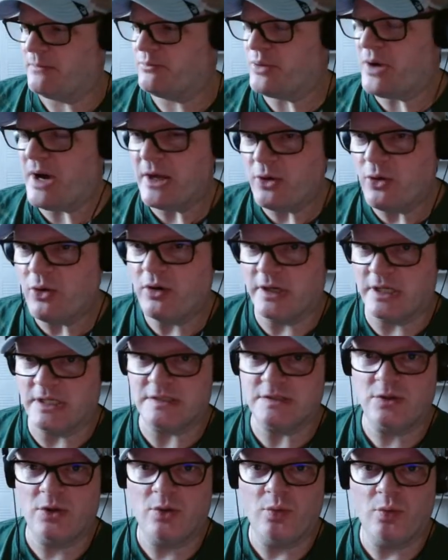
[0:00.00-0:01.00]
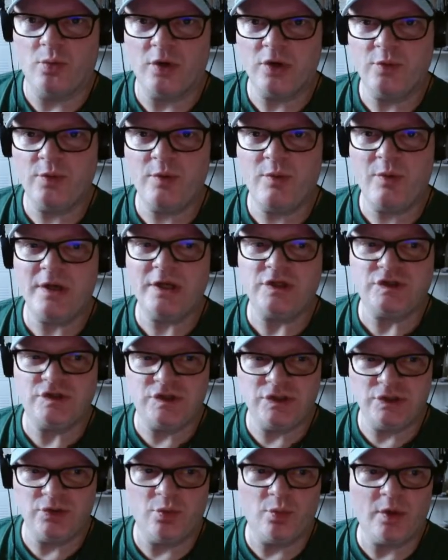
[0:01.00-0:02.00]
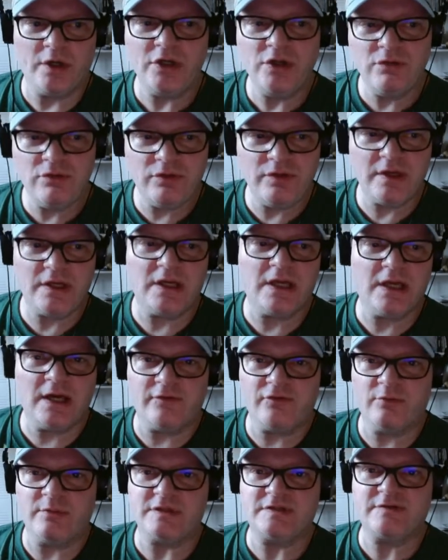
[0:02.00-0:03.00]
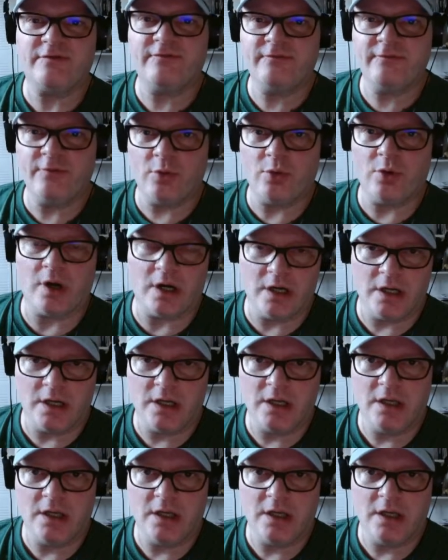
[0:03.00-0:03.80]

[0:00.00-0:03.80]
priorities. What do we want to do? What do you think a government's for?